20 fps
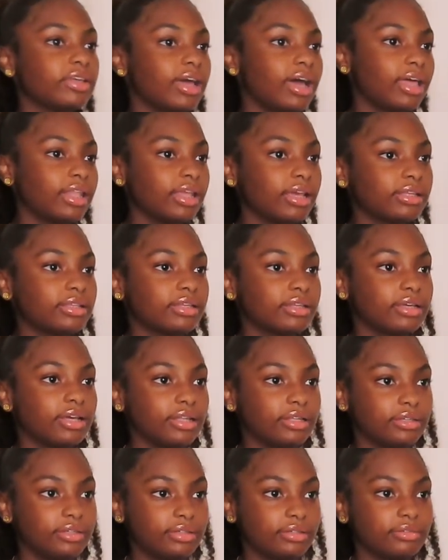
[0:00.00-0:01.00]
I like the
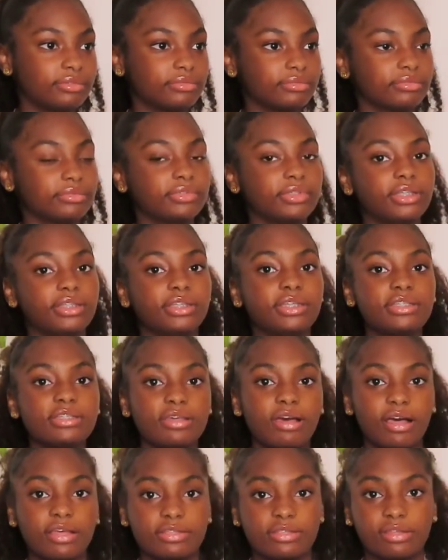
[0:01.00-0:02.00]
color though. This
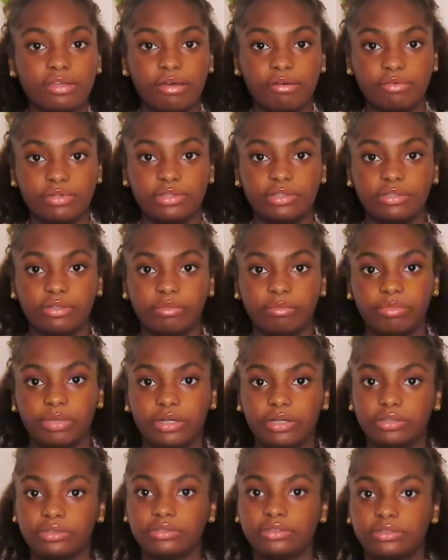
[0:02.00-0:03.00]
could also go with the um,
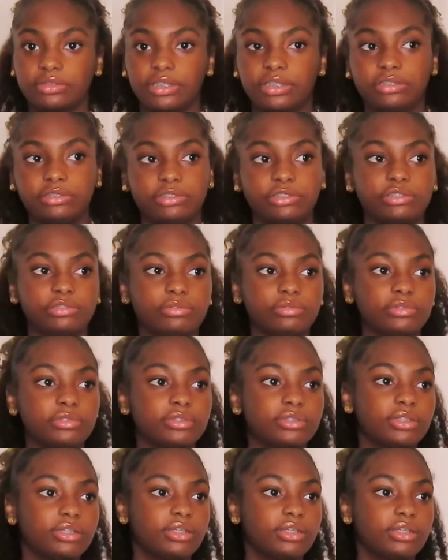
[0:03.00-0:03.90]
purse and the shoes.